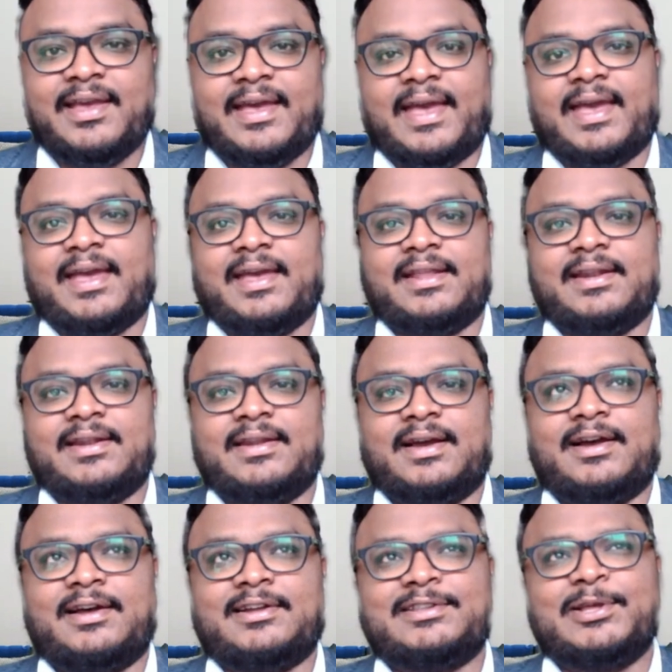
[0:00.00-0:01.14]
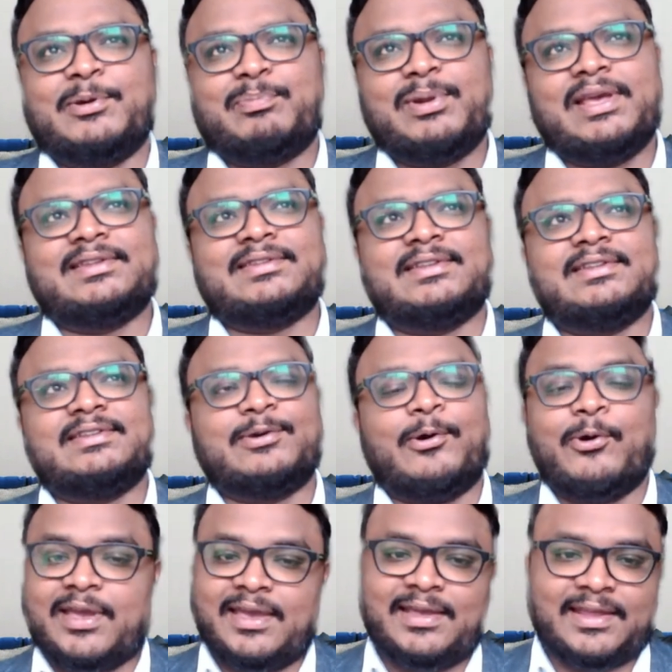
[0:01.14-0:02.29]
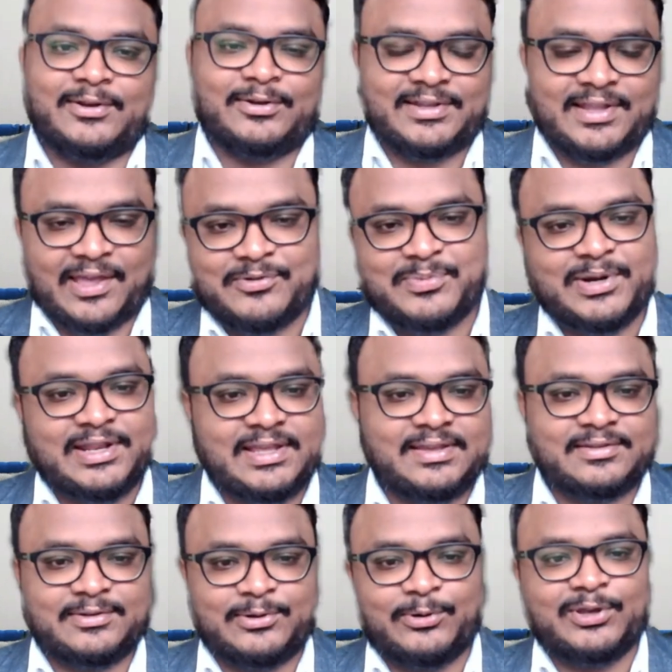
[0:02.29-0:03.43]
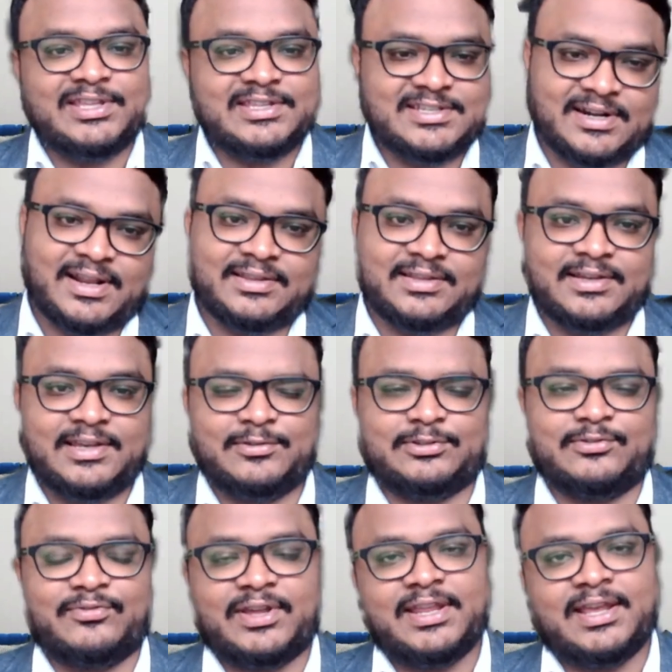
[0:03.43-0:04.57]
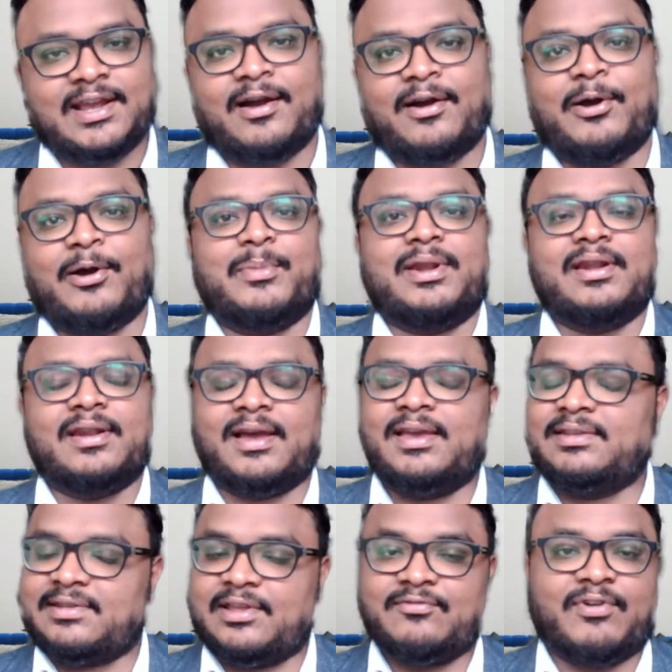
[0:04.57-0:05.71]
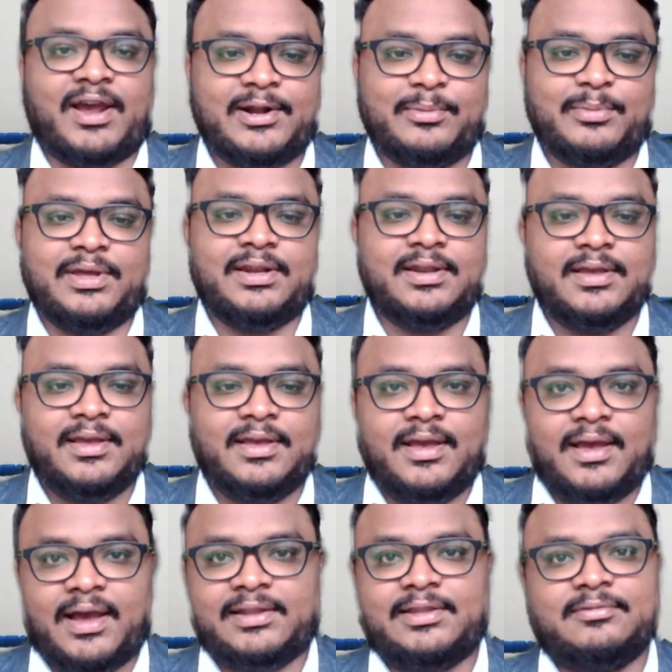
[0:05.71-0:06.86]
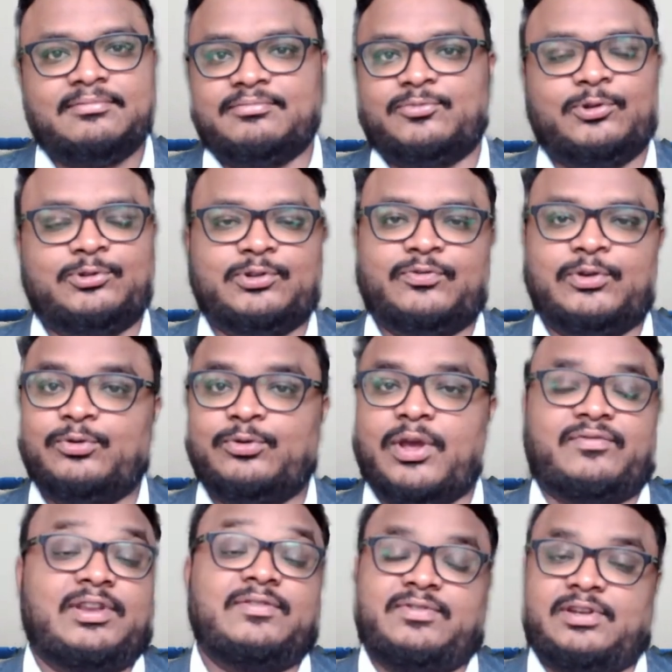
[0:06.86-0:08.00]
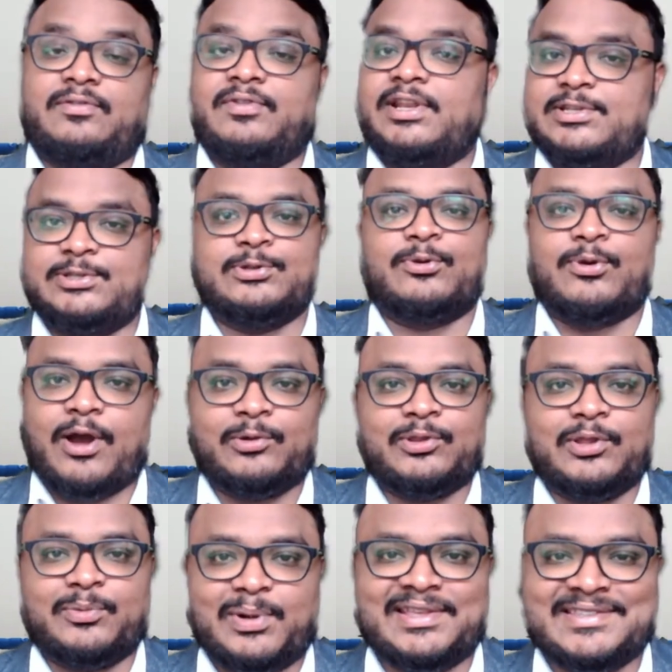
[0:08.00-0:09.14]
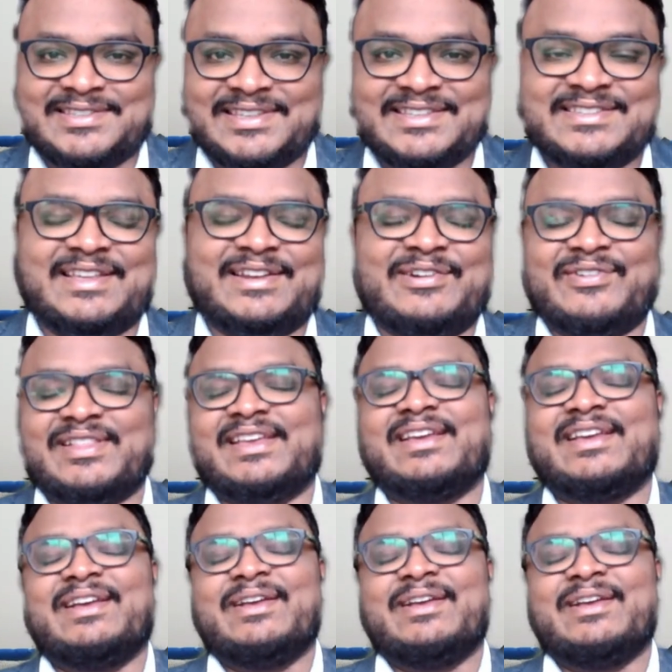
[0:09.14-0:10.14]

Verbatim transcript: And uh, the place is okay, you know, everybody know each another. It's a very calm and nice environment. I think those of you who have lived in village, you know how the place is and everything.